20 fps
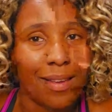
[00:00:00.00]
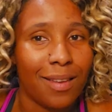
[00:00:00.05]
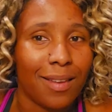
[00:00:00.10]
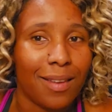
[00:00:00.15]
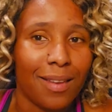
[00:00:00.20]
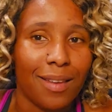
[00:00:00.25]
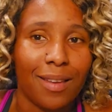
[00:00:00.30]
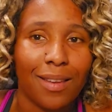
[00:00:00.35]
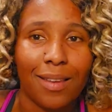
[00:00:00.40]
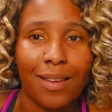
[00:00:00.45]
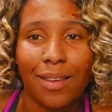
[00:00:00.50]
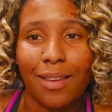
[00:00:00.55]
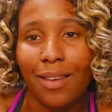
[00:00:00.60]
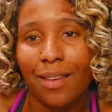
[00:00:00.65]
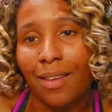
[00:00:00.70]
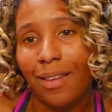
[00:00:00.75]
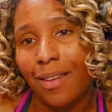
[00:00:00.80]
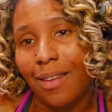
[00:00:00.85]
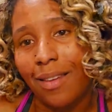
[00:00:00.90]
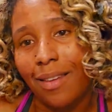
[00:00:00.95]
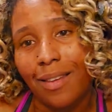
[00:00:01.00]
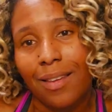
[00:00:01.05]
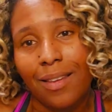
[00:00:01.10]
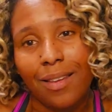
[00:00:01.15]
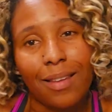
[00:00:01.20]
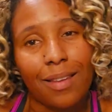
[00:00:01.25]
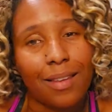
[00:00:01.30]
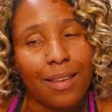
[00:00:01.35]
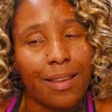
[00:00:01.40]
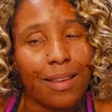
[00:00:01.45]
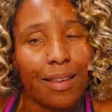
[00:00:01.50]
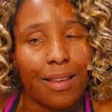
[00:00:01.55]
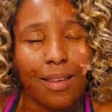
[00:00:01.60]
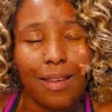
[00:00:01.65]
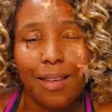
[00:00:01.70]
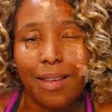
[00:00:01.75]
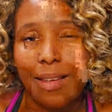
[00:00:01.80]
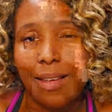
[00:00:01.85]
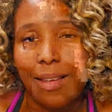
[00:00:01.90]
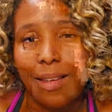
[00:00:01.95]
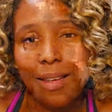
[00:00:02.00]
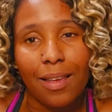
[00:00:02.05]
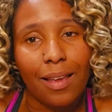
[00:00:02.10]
[no speech]